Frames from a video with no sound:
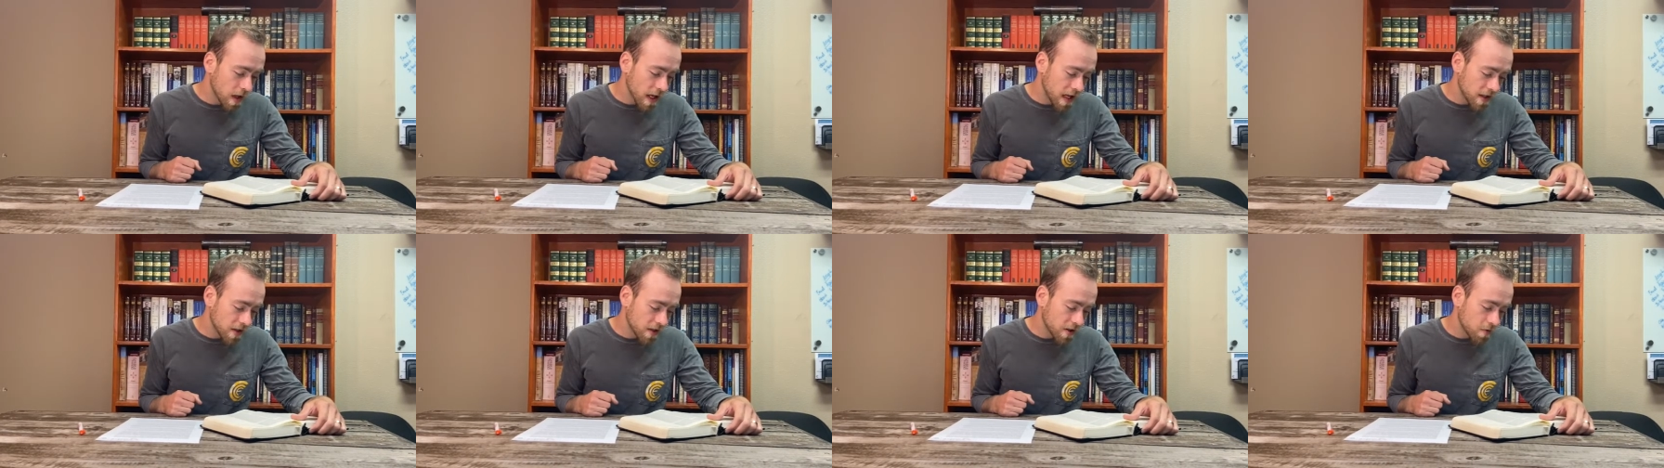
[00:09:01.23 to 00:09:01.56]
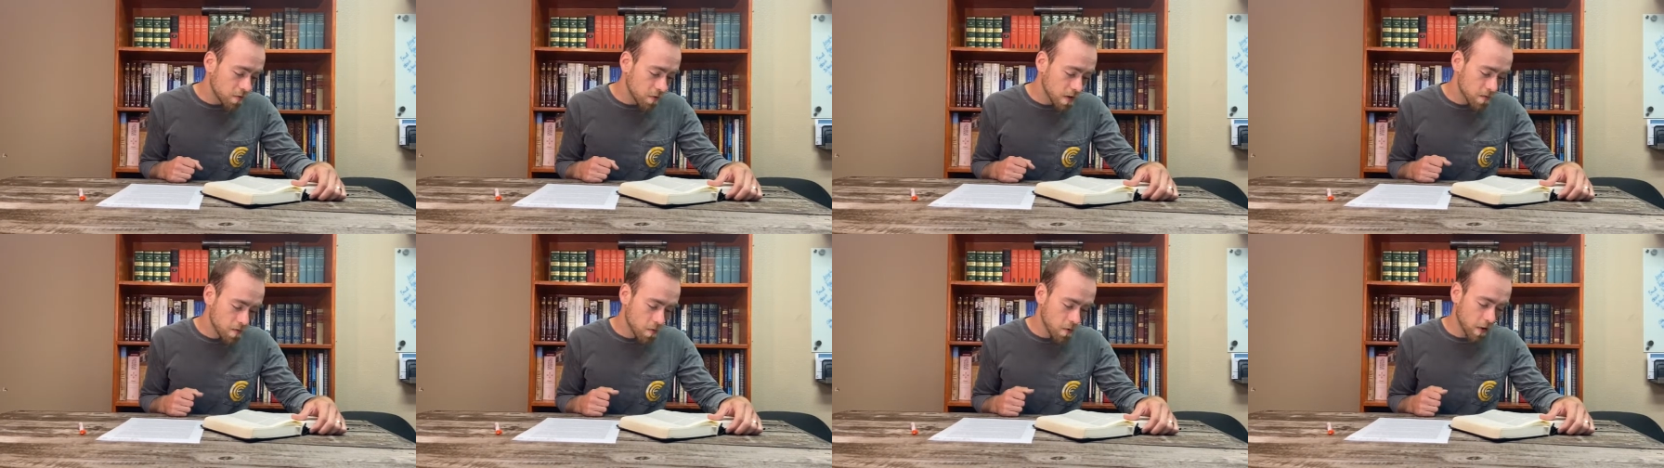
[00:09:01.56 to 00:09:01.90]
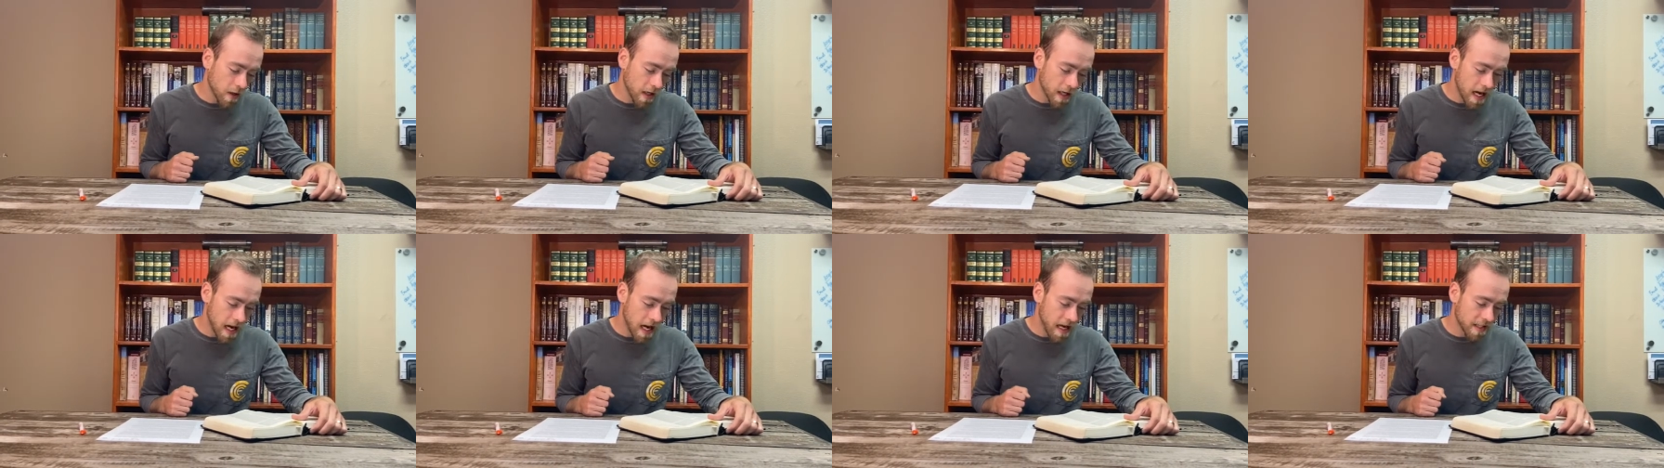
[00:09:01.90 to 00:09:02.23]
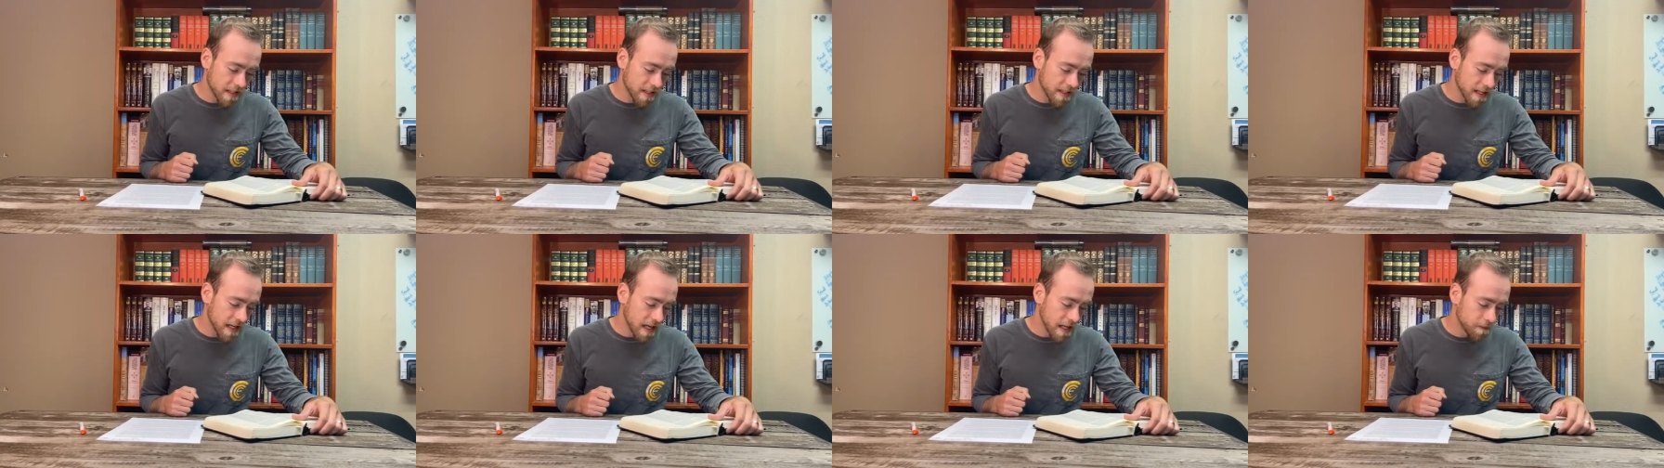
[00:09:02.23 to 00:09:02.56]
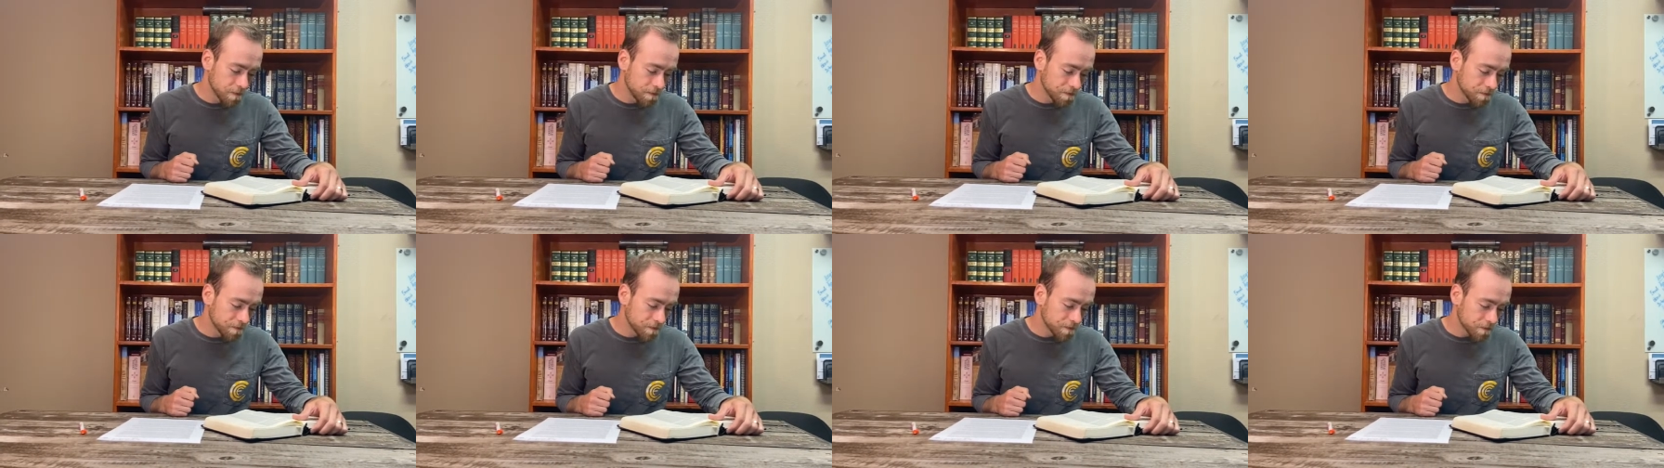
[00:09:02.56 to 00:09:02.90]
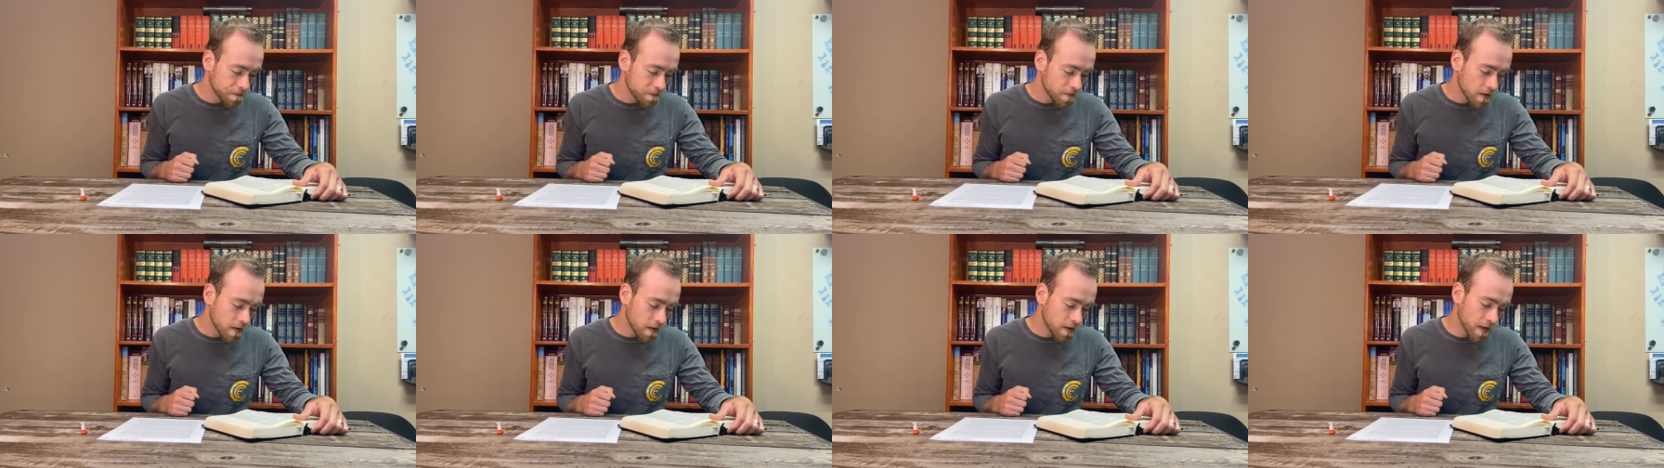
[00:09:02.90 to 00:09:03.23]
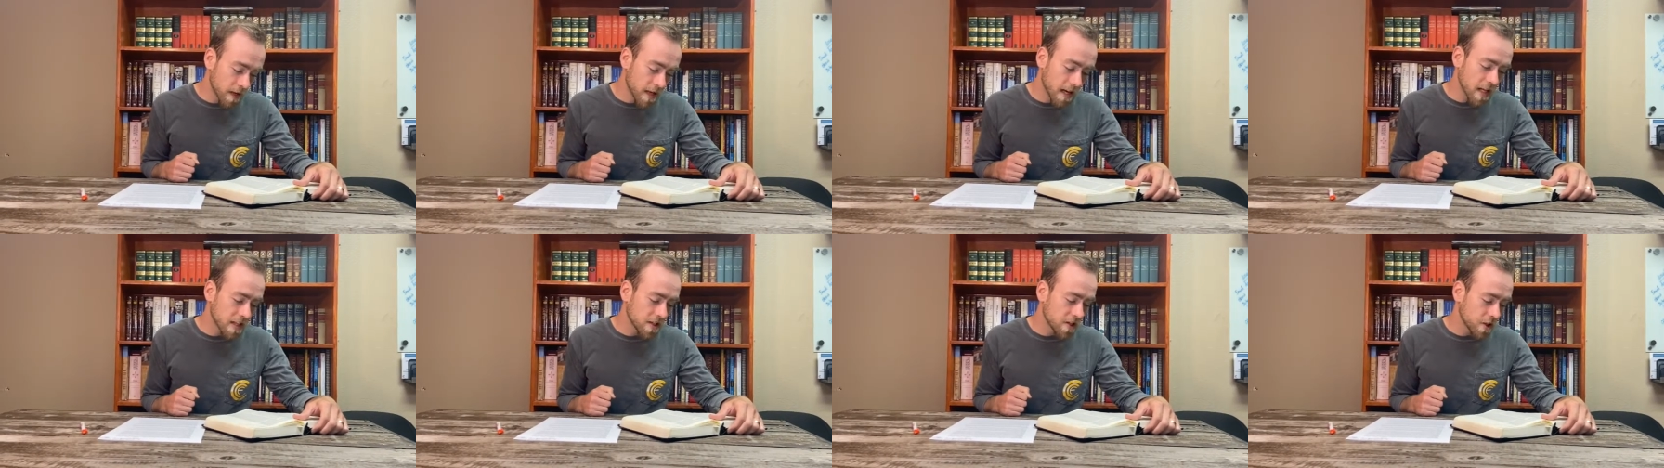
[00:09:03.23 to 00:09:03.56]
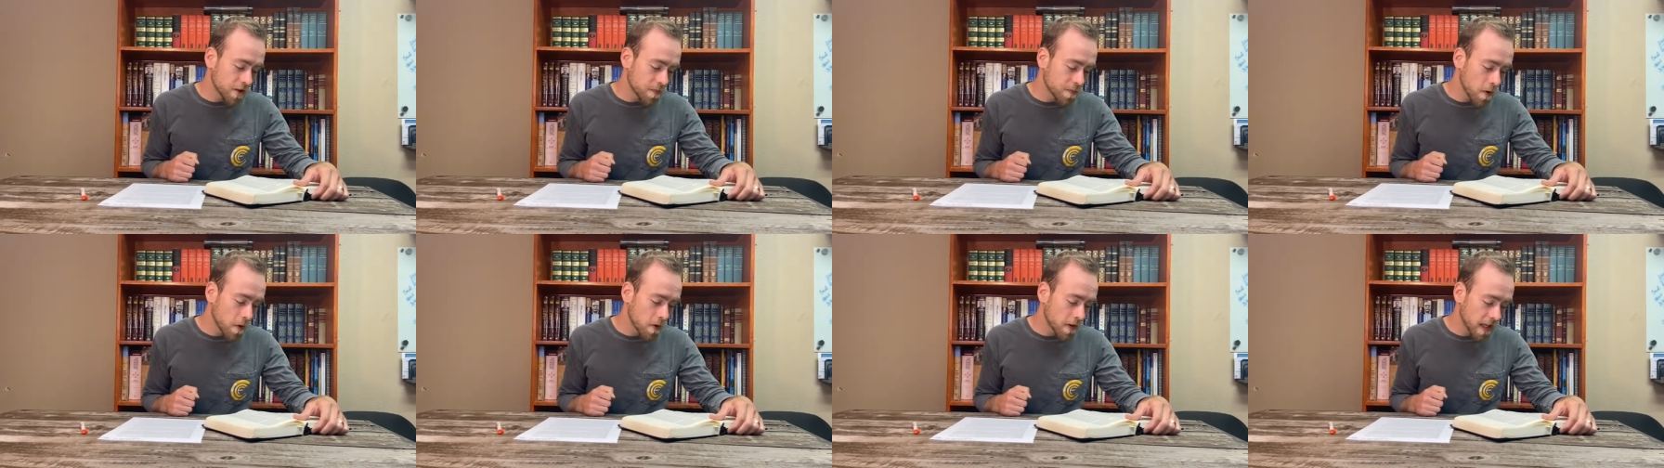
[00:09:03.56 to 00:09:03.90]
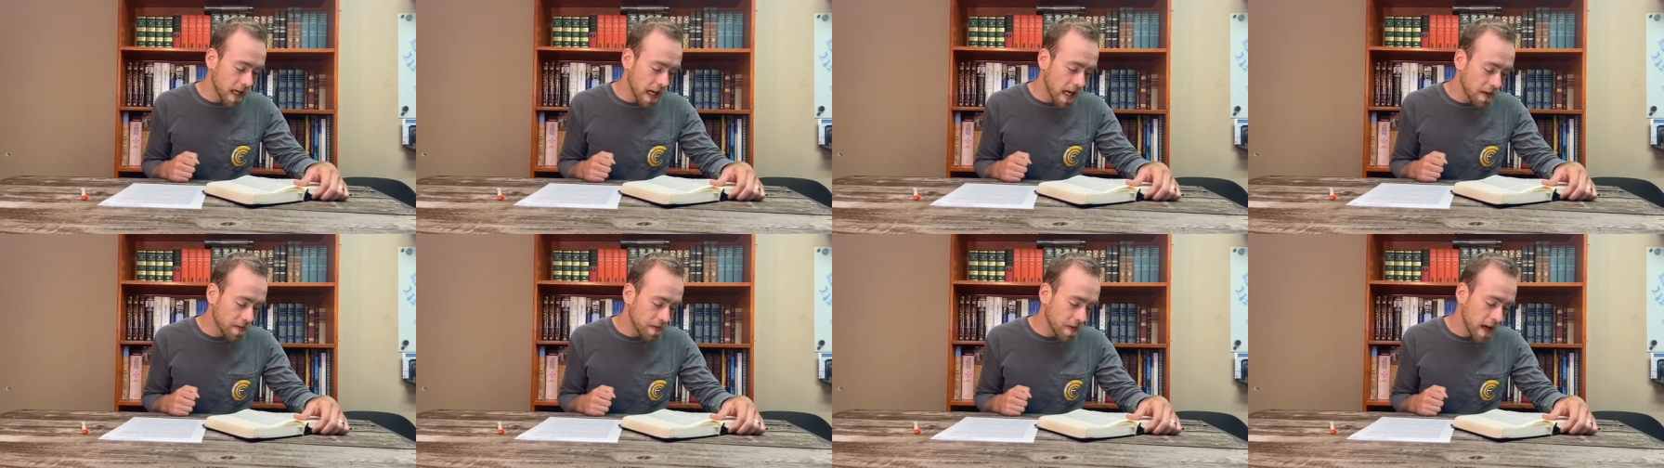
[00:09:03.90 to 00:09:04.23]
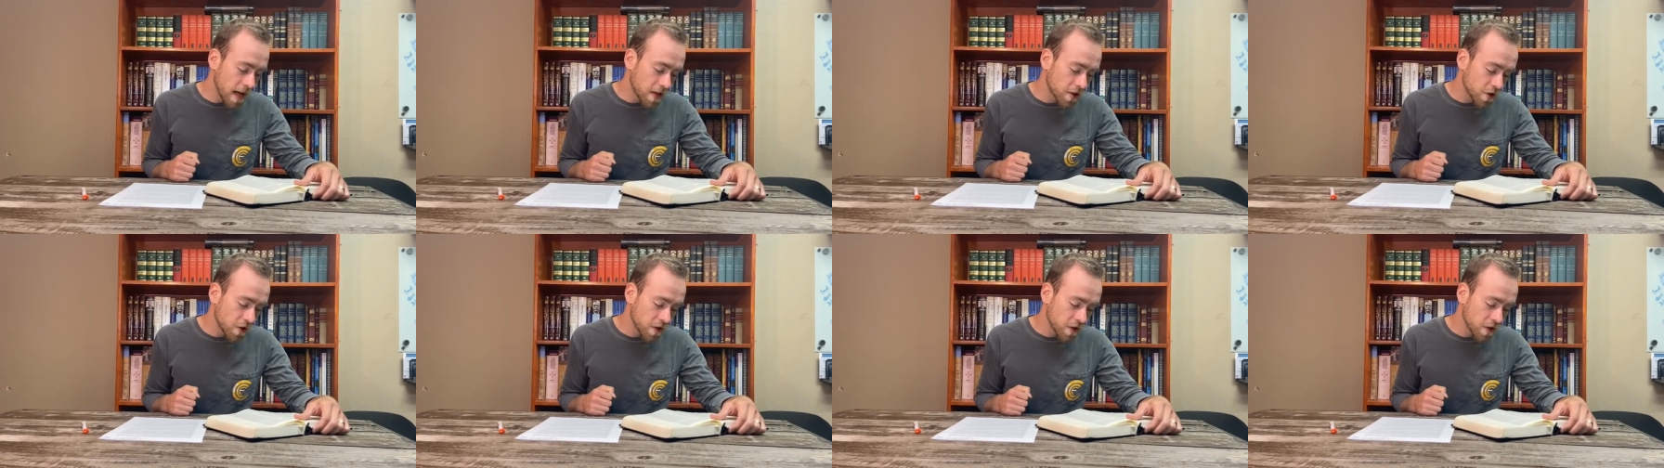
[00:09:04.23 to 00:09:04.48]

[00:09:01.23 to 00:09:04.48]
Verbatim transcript: Esther what Mordecai had said. Then Esther spoke to Hathach